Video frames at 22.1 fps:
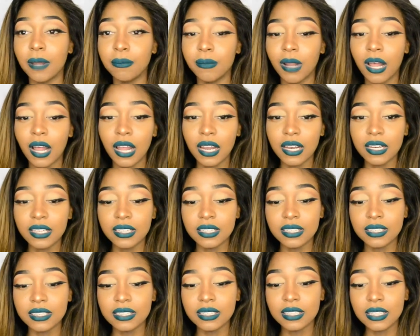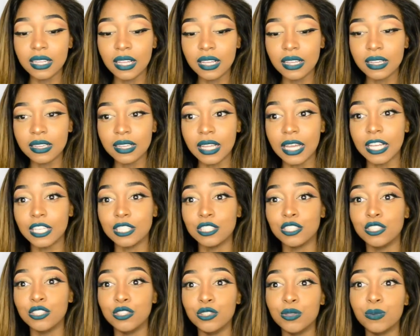I'm not like
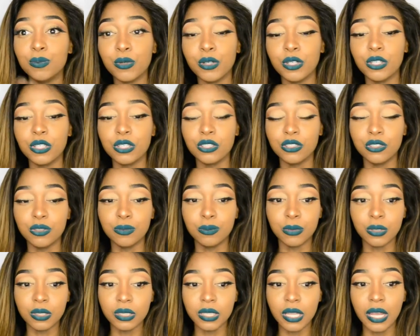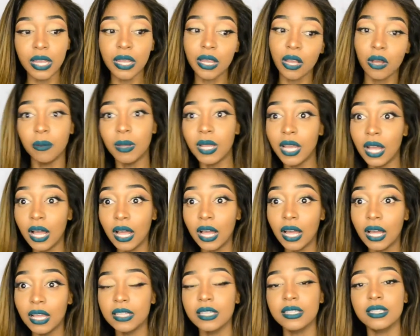super duper like, oh my god,
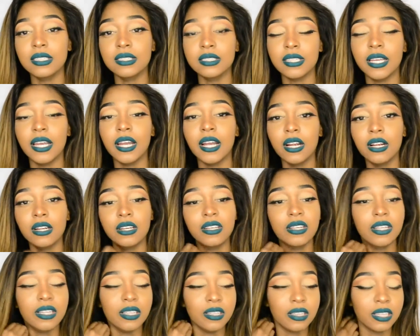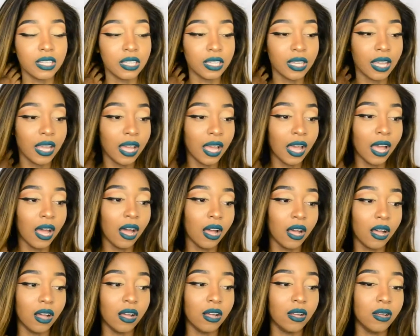I like this hair or anything.
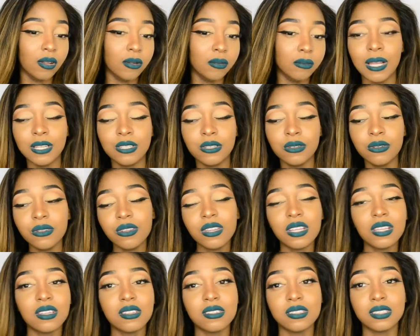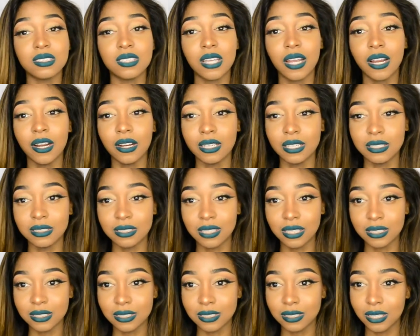I don't think that this hair has
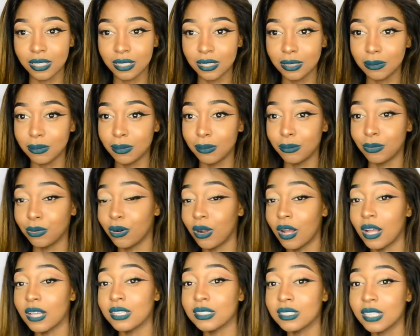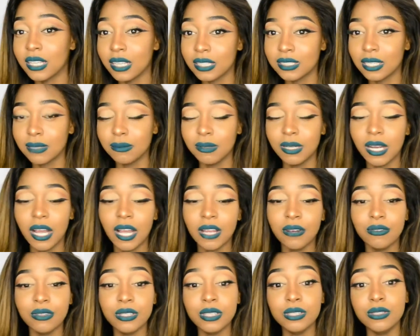necessarily been processed. I mean,
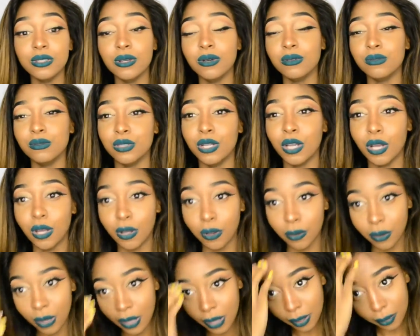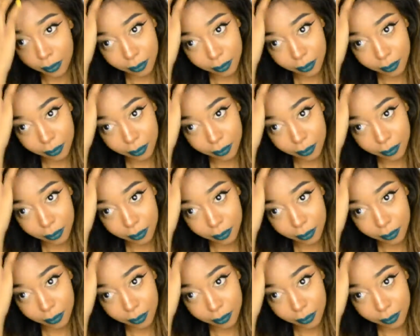I really don't know.